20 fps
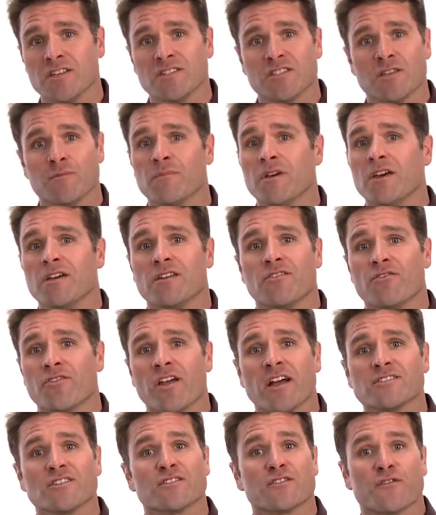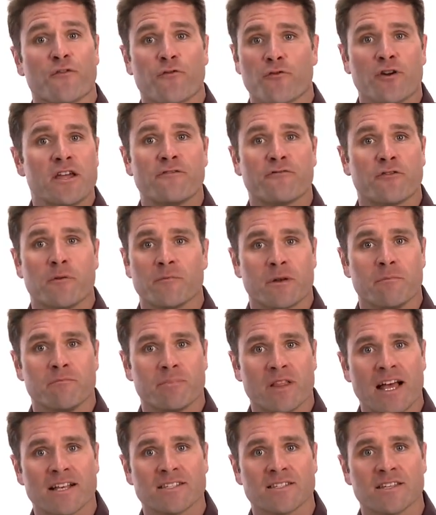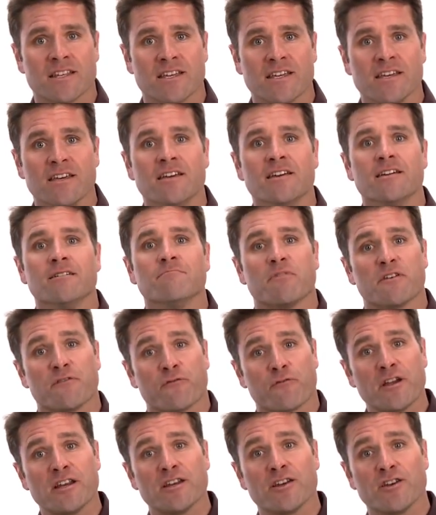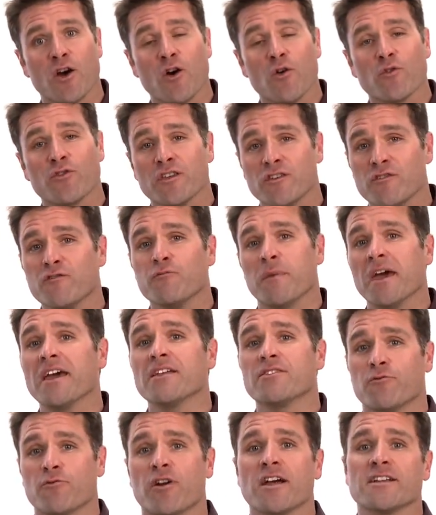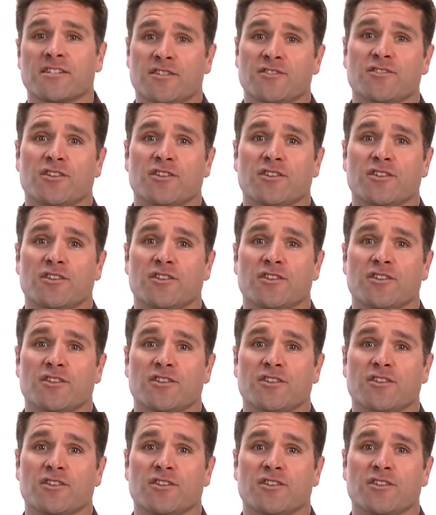system, you're not just free from complexity, but free to know that you've made the right